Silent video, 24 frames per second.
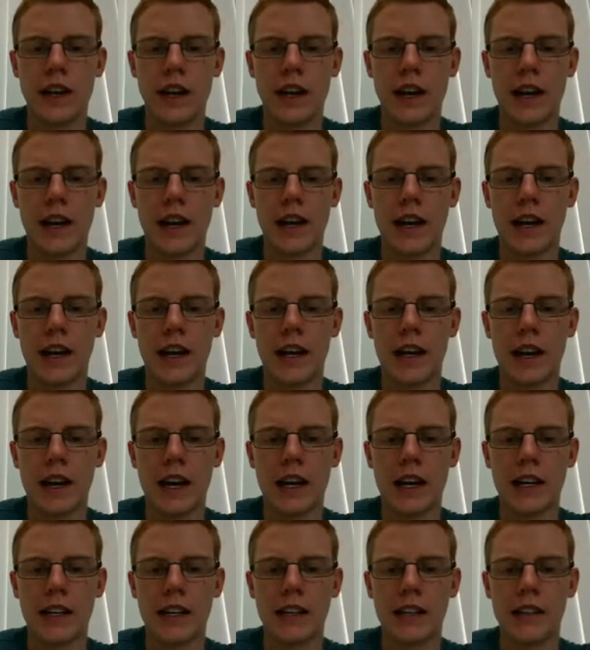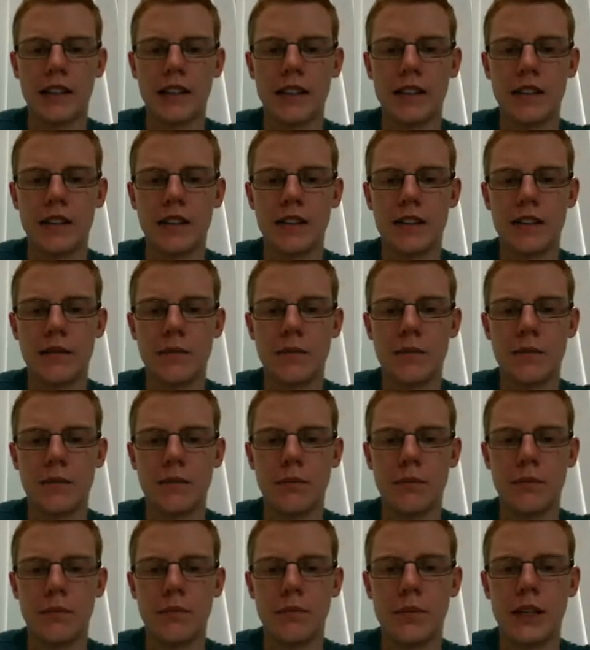a,
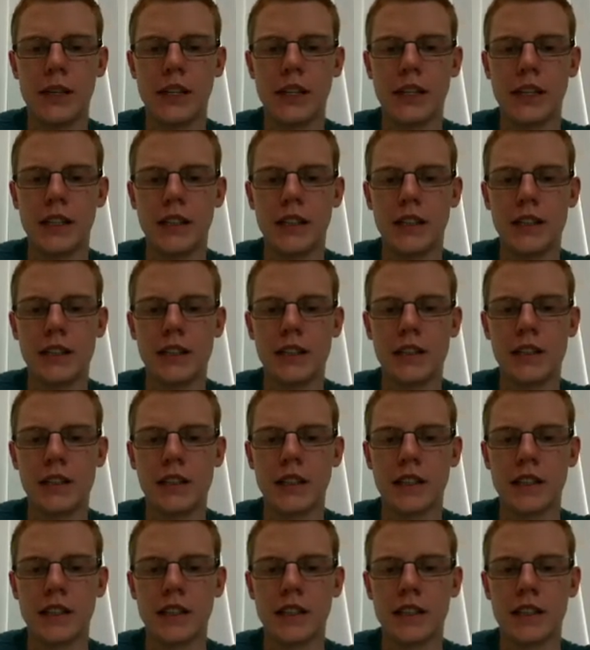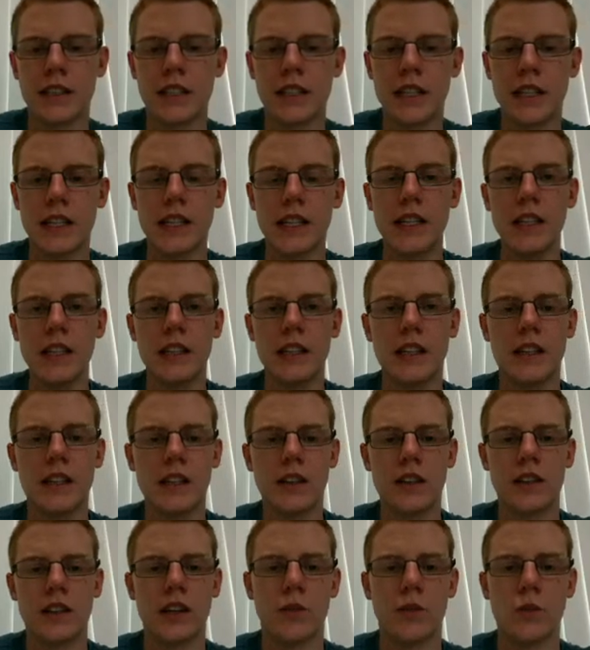b, c, d,
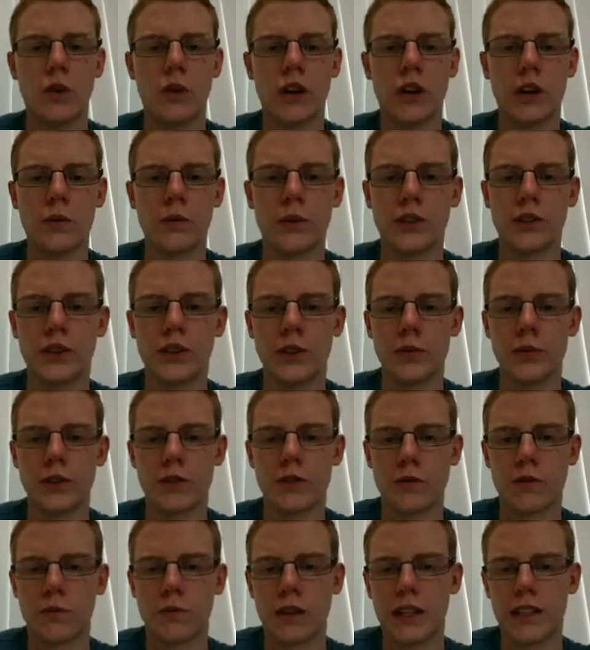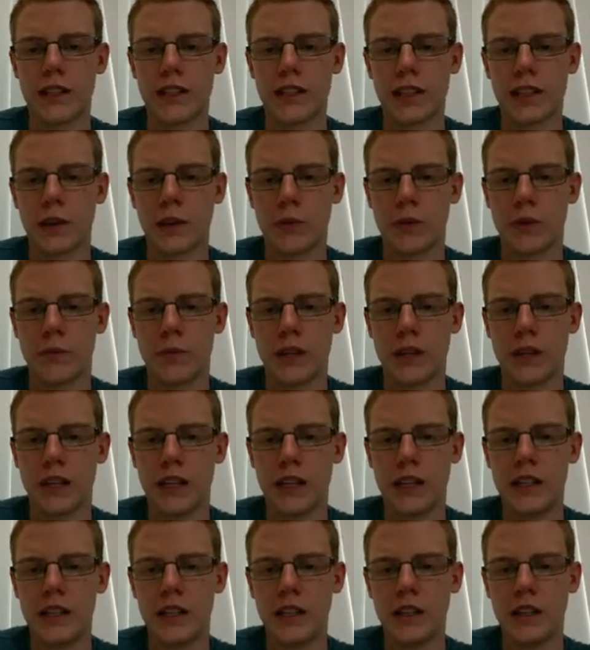then what I would do is replace that with
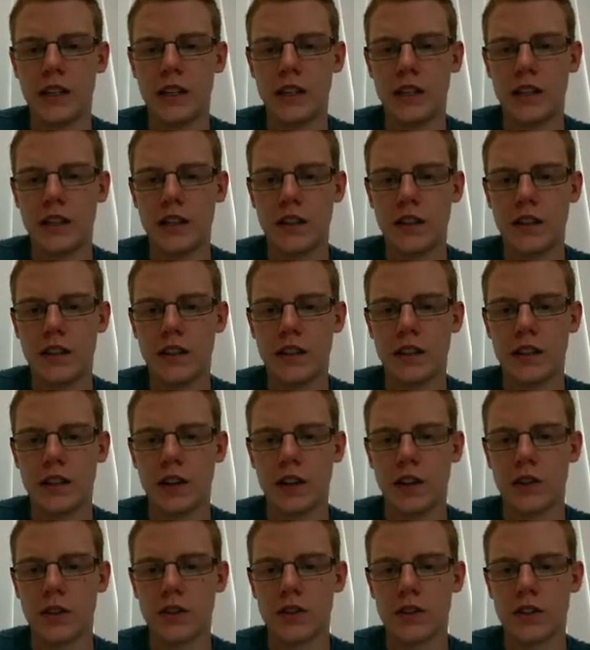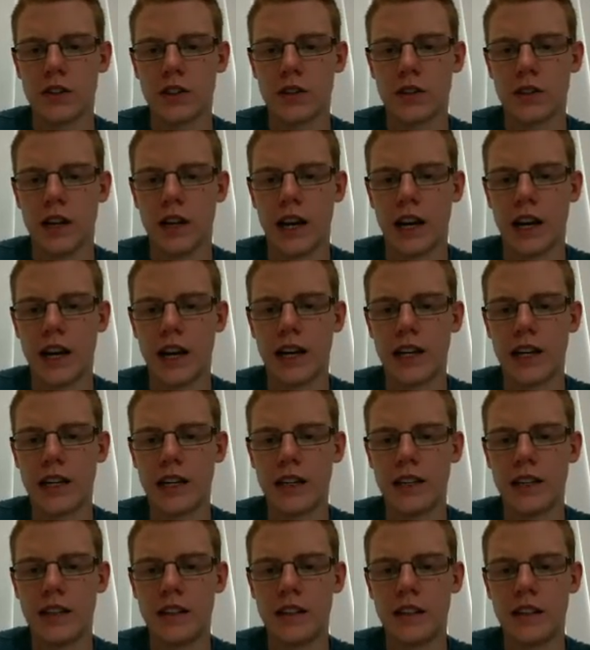p goes to a
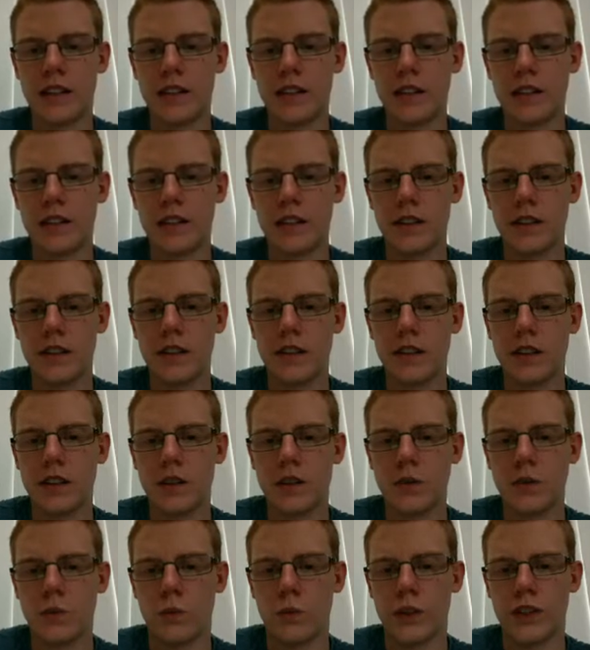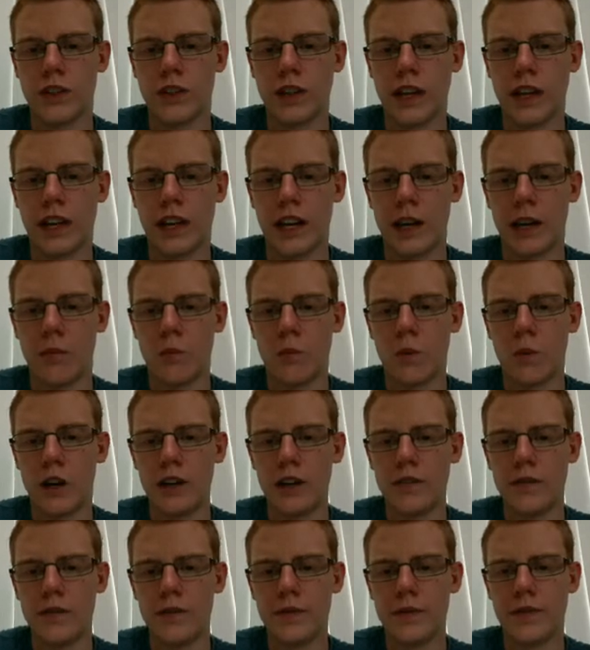with m1,
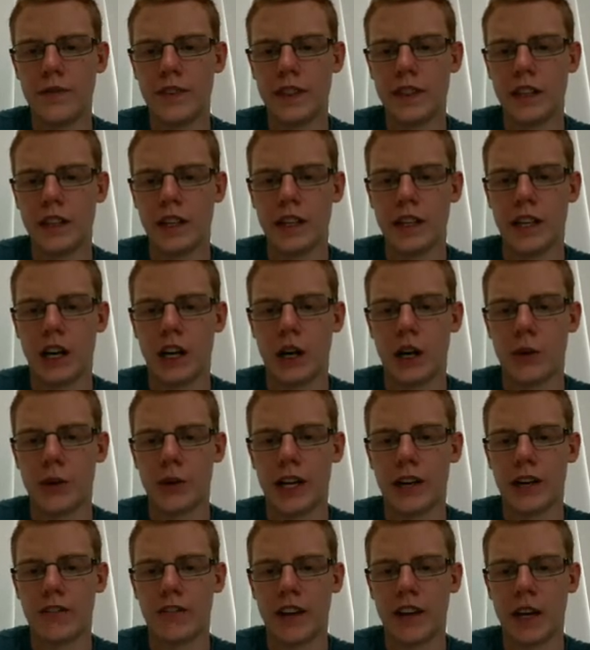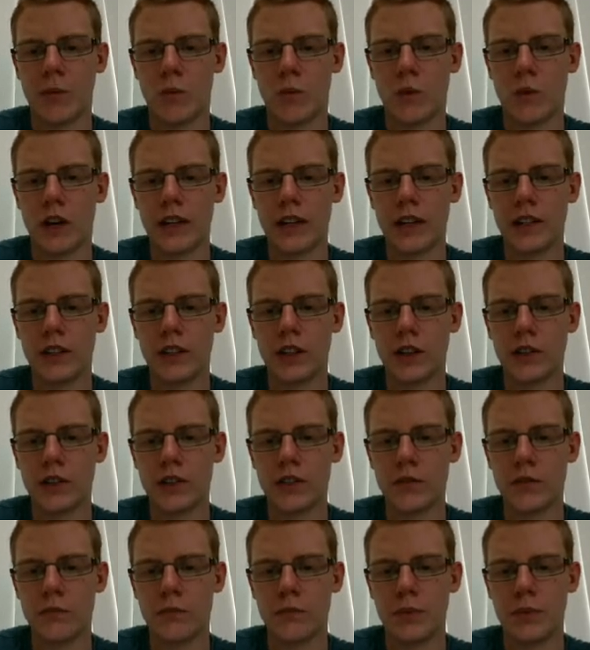and then I would have m1 go to
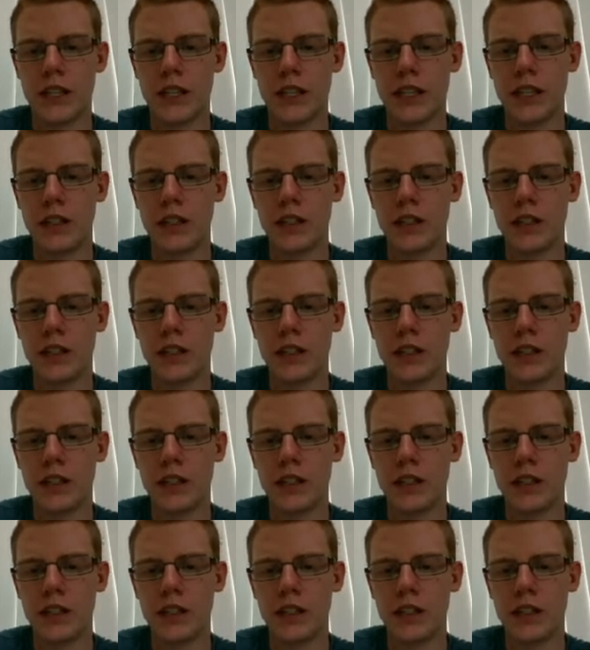b,